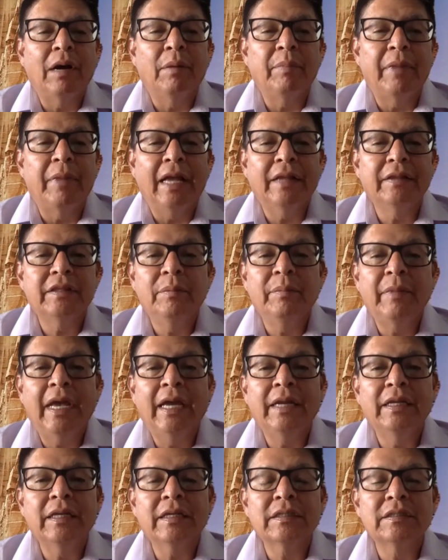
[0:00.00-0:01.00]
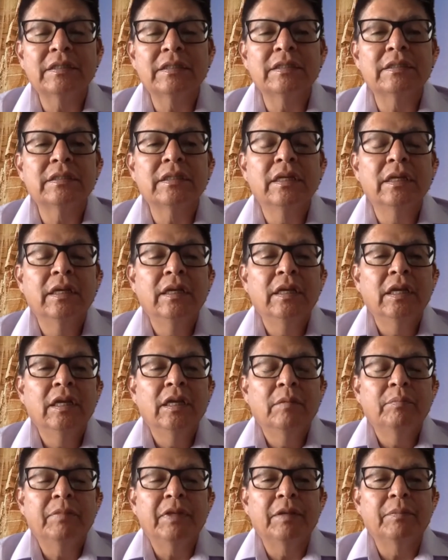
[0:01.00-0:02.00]
mathematics,
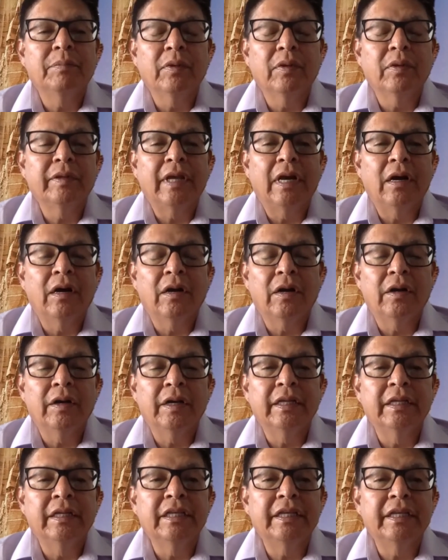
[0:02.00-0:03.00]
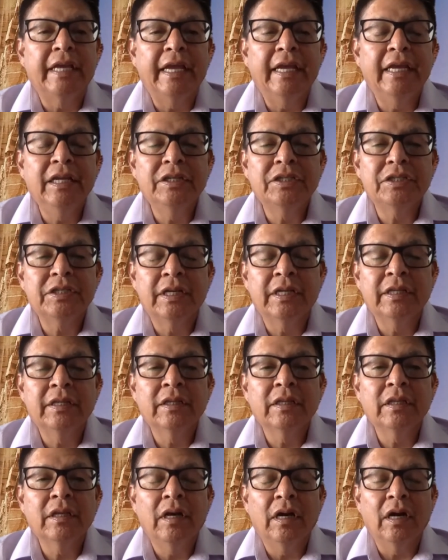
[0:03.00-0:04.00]
people that are engaged
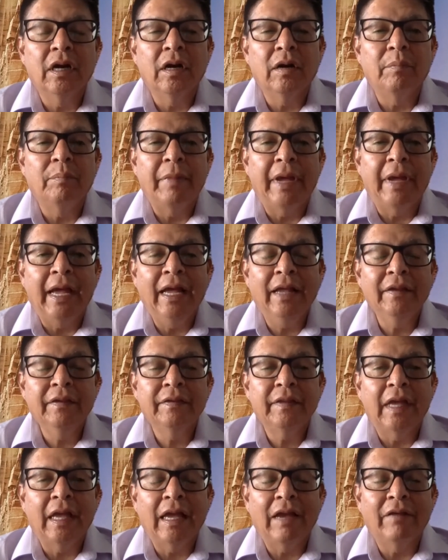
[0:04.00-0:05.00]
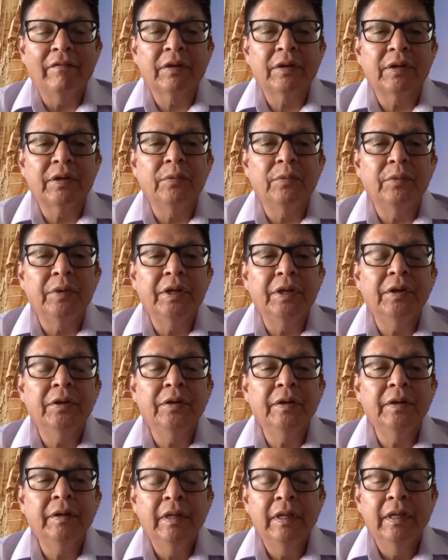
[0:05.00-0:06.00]
in math, that have
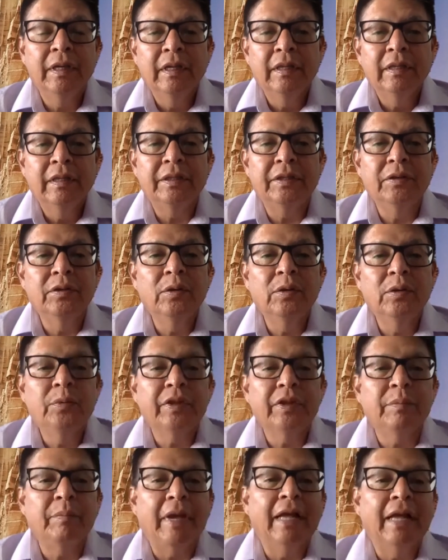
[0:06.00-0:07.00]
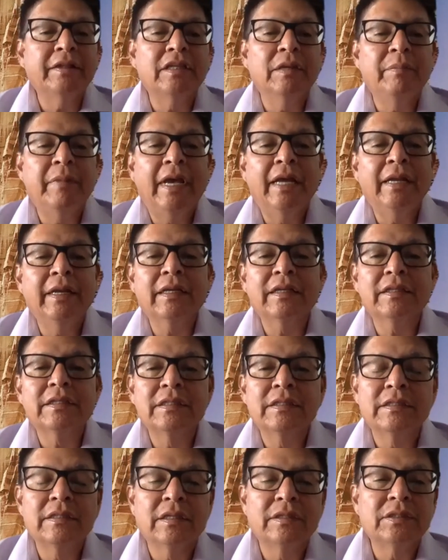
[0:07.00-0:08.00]
career, deal with
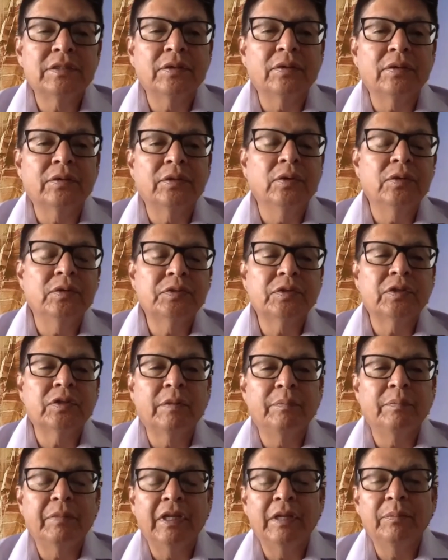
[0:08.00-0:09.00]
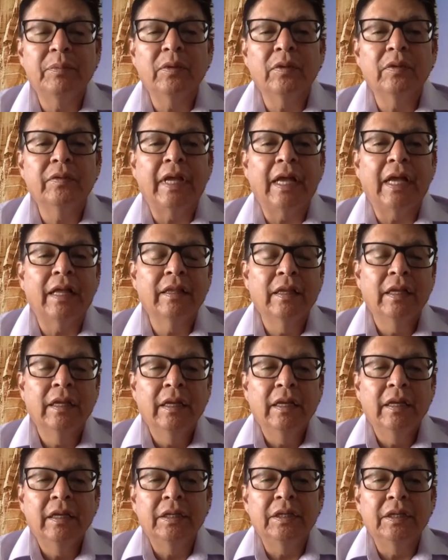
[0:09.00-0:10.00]
mathematics. So those are the people that
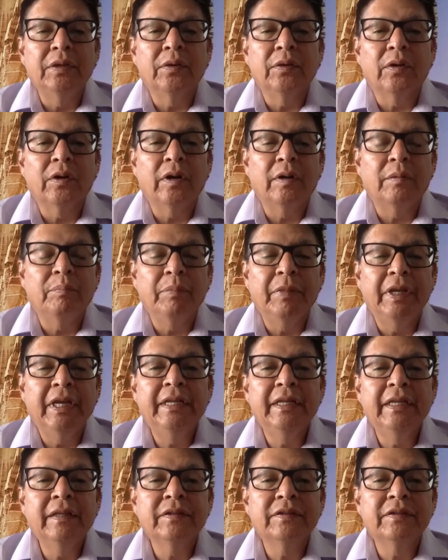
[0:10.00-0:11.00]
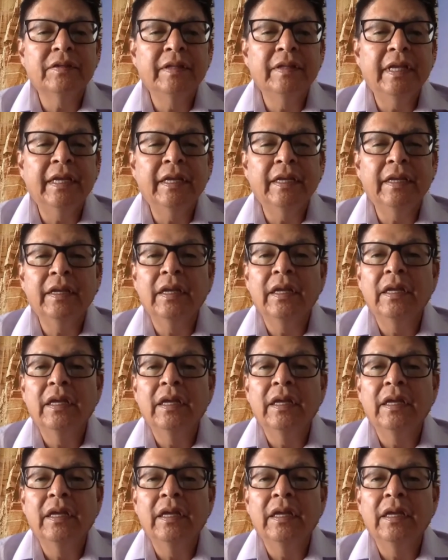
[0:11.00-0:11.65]
you are meeting today.